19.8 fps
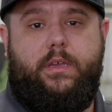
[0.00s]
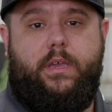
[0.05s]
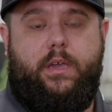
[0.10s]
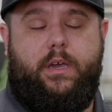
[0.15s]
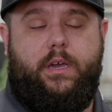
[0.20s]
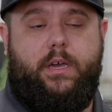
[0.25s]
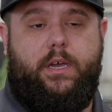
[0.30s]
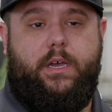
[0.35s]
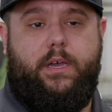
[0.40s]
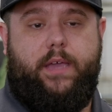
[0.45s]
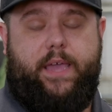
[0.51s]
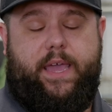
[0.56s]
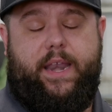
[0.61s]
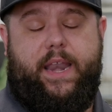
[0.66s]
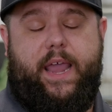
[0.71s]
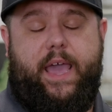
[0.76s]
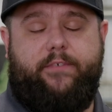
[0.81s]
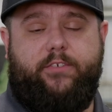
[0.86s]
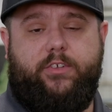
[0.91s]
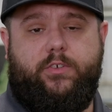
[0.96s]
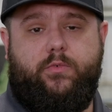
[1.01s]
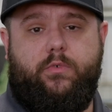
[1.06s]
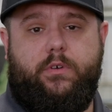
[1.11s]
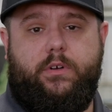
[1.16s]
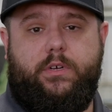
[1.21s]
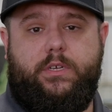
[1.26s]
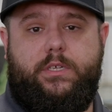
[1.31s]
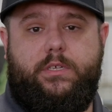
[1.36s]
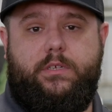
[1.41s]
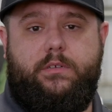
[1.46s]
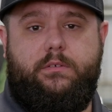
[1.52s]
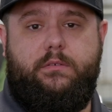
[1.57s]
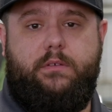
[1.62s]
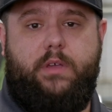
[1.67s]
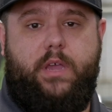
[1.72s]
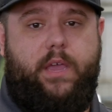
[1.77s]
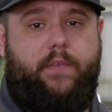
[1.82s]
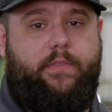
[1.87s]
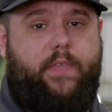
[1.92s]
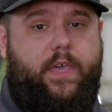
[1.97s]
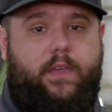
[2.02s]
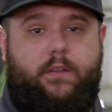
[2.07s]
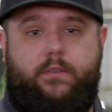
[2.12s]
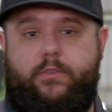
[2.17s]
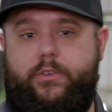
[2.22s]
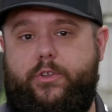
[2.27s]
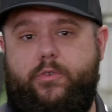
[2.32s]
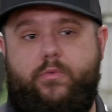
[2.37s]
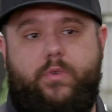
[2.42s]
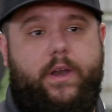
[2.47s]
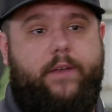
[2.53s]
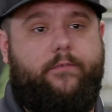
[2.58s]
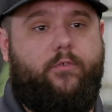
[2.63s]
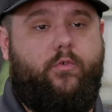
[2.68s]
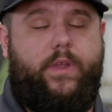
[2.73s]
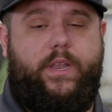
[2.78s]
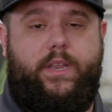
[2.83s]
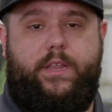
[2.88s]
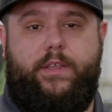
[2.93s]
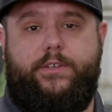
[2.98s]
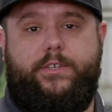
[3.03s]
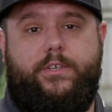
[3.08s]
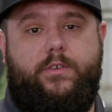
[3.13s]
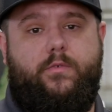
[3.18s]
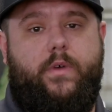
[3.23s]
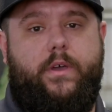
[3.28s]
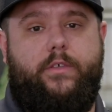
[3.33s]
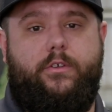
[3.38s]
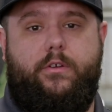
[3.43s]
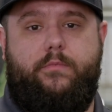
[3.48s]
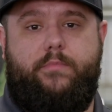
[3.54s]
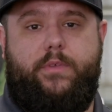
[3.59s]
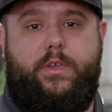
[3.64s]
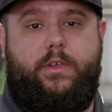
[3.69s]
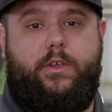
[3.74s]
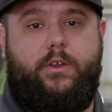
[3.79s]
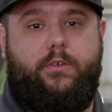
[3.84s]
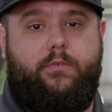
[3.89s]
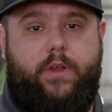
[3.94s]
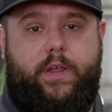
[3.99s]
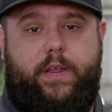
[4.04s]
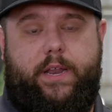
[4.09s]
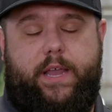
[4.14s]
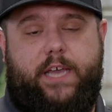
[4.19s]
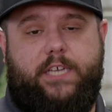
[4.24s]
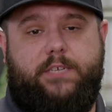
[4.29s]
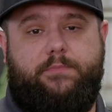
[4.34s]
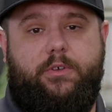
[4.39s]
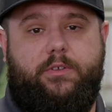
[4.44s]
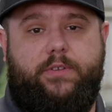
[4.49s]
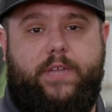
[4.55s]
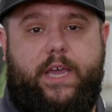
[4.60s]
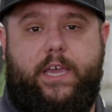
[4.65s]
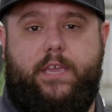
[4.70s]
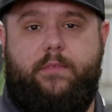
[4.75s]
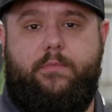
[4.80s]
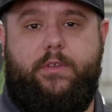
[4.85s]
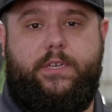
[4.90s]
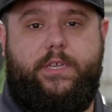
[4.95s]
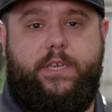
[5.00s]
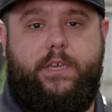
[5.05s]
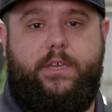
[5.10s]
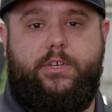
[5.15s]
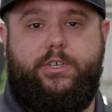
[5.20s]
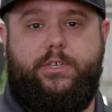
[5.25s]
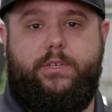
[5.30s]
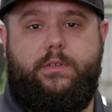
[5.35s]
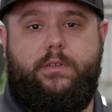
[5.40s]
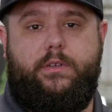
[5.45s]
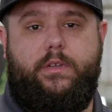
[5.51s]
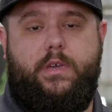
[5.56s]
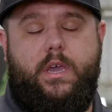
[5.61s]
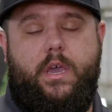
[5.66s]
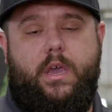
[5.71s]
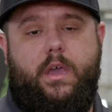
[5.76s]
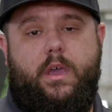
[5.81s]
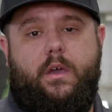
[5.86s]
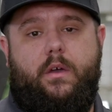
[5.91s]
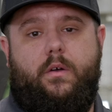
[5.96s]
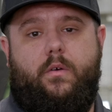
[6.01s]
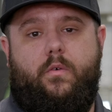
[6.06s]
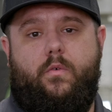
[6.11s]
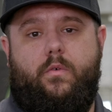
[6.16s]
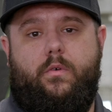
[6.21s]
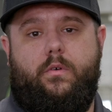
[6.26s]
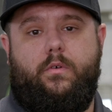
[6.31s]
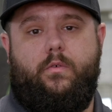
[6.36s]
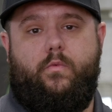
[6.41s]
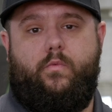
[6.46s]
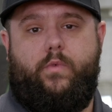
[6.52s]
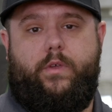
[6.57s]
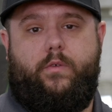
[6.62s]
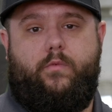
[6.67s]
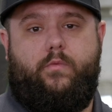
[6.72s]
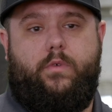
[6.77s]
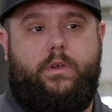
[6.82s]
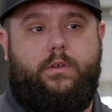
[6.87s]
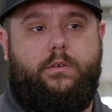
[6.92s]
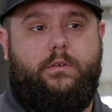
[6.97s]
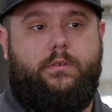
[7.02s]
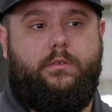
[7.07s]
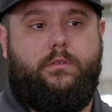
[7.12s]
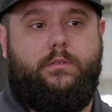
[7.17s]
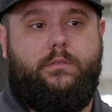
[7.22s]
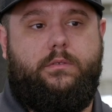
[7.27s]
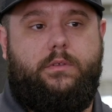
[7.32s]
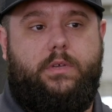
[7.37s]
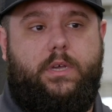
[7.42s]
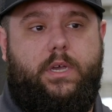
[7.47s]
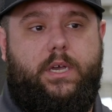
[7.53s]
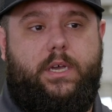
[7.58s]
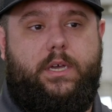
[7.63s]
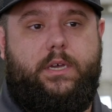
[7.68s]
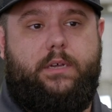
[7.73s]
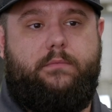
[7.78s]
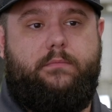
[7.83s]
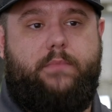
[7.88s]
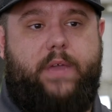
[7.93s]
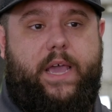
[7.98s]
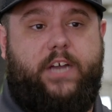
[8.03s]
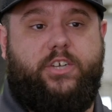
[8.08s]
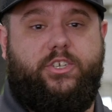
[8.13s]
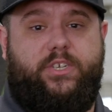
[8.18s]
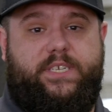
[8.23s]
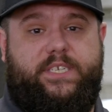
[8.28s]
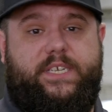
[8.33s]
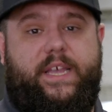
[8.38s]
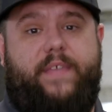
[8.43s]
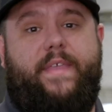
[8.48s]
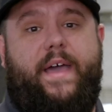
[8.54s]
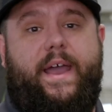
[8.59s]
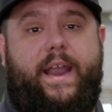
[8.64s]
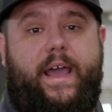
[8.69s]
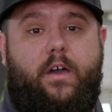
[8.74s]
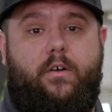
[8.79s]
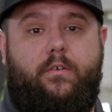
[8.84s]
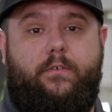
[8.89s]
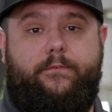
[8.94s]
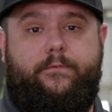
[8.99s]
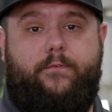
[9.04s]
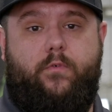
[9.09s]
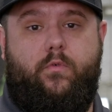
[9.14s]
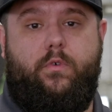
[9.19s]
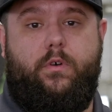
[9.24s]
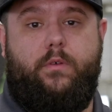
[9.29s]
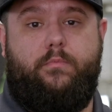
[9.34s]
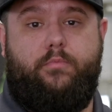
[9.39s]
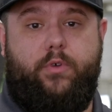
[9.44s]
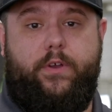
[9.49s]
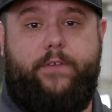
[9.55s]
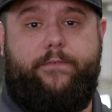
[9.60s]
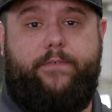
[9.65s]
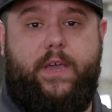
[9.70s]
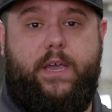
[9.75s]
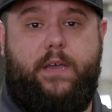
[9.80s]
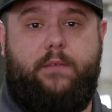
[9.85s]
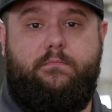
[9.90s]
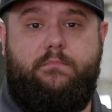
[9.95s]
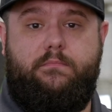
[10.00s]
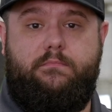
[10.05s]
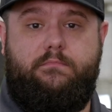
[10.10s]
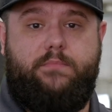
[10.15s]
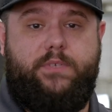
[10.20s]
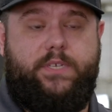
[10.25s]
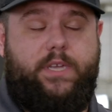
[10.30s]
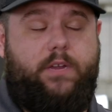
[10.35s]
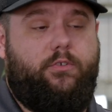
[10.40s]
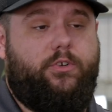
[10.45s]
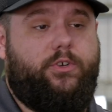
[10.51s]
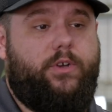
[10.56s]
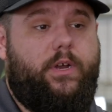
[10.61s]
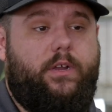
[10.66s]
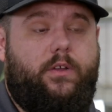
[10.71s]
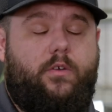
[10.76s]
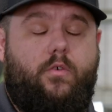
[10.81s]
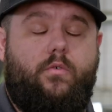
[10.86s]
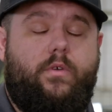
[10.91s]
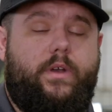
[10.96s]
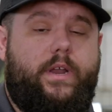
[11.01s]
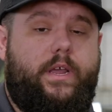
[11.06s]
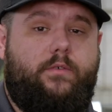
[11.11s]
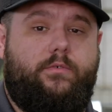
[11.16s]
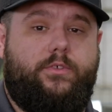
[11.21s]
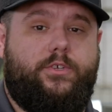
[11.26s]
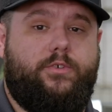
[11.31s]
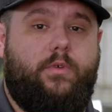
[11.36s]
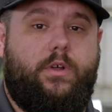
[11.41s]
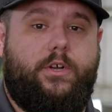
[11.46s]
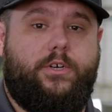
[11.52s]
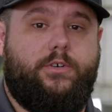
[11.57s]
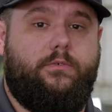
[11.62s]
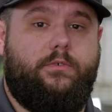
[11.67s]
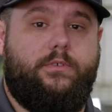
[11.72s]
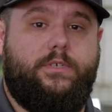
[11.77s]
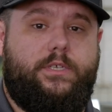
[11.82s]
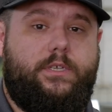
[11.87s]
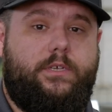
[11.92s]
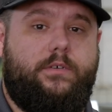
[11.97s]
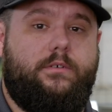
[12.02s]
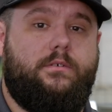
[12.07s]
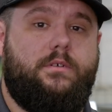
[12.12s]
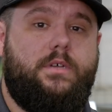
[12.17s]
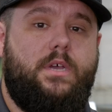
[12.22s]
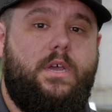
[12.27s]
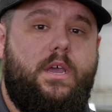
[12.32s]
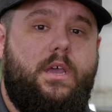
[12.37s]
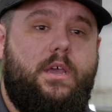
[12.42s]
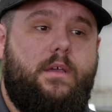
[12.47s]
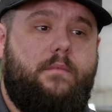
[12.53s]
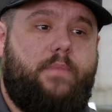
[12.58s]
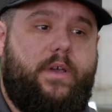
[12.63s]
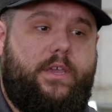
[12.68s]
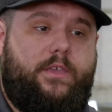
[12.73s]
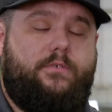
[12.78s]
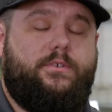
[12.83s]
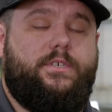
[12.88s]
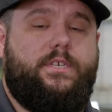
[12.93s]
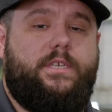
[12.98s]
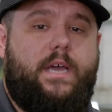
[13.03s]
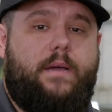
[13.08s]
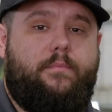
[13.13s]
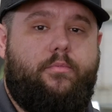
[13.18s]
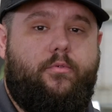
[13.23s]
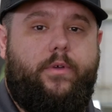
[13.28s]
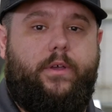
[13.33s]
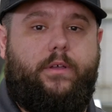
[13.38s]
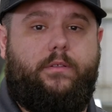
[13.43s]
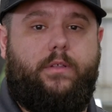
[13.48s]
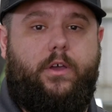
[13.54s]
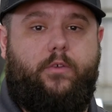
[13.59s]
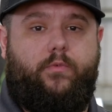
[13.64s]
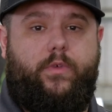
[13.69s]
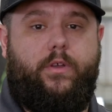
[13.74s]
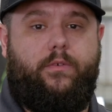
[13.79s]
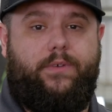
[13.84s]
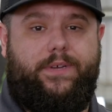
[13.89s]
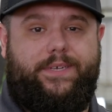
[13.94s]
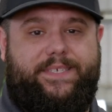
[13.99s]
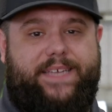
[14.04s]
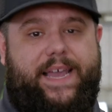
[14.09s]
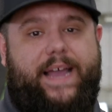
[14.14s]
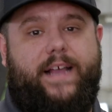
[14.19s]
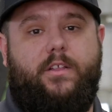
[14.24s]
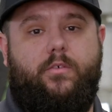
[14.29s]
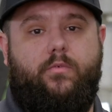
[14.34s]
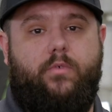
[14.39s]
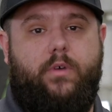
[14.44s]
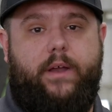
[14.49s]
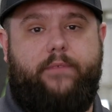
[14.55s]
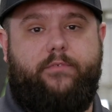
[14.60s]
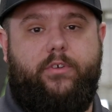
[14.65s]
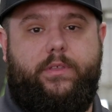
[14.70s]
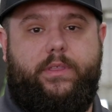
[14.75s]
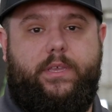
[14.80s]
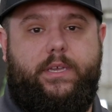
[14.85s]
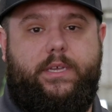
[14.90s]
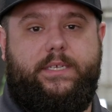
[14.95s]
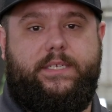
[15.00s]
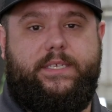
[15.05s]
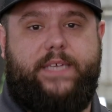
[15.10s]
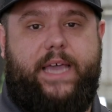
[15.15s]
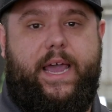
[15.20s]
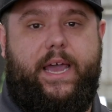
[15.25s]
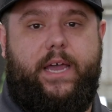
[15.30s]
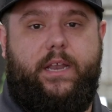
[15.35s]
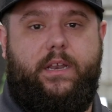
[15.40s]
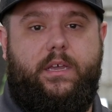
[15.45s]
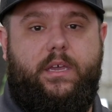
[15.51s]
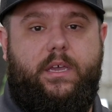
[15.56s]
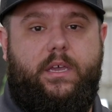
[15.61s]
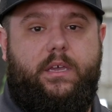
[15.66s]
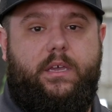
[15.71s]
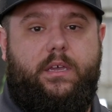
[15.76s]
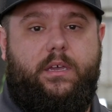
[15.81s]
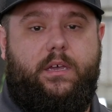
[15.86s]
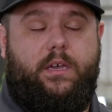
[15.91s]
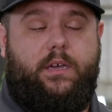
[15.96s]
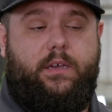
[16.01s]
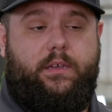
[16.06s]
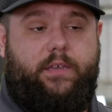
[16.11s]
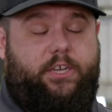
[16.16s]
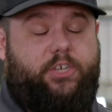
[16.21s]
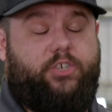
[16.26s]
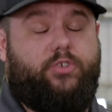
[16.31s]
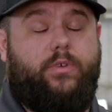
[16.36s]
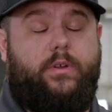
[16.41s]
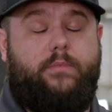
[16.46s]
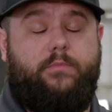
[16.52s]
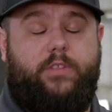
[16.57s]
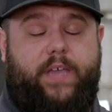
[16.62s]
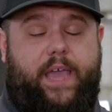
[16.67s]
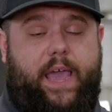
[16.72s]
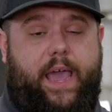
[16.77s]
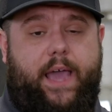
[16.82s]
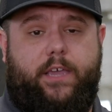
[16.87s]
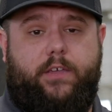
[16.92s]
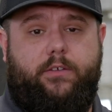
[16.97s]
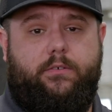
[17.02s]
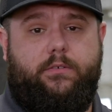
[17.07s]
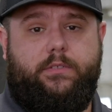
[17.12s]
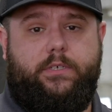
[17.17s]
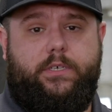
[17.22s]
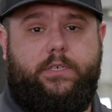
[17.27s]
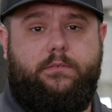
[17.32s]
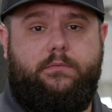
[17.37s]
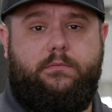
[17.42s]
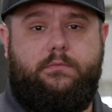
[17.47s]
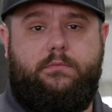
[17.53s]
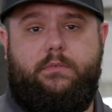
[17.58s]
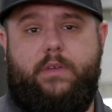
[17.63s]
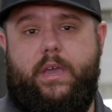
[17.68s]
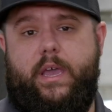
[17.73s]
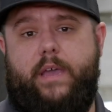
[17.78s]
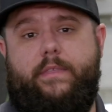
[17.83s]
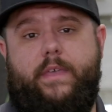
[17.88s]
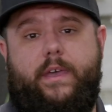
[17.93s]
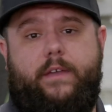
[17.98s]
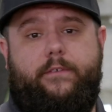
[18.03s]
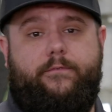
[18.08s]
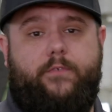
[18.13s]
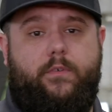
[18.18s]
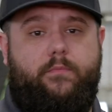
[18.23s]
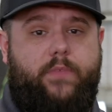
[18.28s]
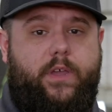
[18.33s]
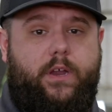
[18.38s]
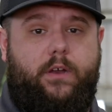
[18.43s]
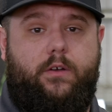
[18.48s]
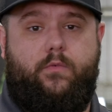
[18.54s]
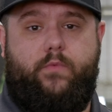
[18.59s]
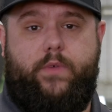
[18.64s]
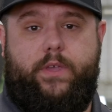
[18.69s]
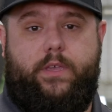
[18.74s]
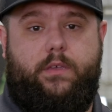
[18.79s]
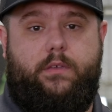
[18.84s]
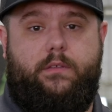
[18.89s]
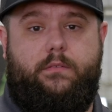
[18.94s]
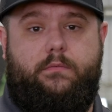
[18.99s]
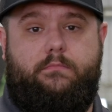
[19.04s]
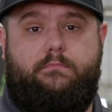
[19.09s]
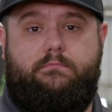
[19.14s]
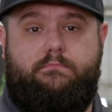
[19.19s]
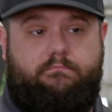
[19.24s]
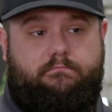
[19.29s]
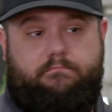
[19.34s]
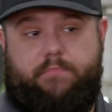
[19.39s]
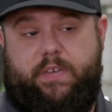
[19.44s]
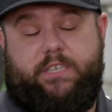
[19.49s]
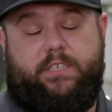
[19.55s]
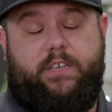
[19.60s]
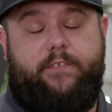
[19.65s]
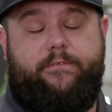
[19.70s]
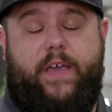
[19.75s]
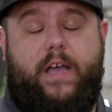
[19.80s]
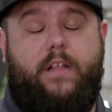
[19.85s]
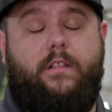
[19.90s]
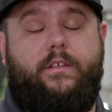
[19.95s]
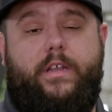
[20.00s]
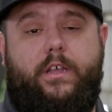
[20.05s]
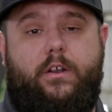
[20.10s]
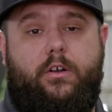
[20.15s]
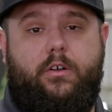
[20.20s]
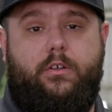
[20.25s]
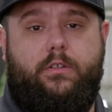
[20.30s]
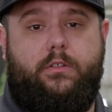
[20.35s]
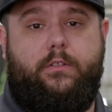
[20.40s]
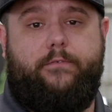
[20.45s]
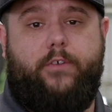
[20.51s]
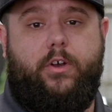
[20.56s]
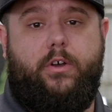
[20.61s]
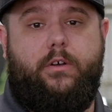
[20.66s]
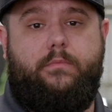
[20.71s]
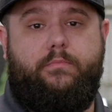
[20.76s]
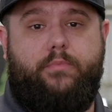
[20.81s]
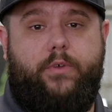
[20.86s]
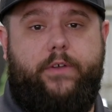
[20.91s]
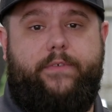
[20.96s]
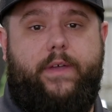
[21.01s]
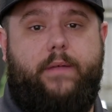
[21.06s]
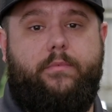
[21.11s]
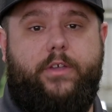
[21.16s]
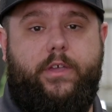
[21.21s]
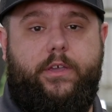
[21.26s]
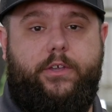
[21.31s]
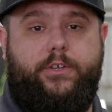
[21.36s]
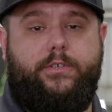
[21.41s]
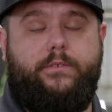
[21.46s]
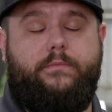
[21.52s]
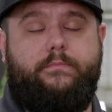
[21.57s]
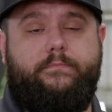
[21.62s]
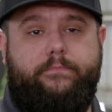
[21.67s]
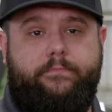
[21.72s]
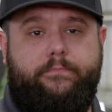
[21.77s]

and Navisworks, and then do whatever we need to, whether it be create as-built documentation, or we will actually send that out for prefab. Say we're trying to coordinate with structural steel. By using that point cloud, we know exactly where everything is at extremely accurately, and then from there we can basically validate all of our prefabrication.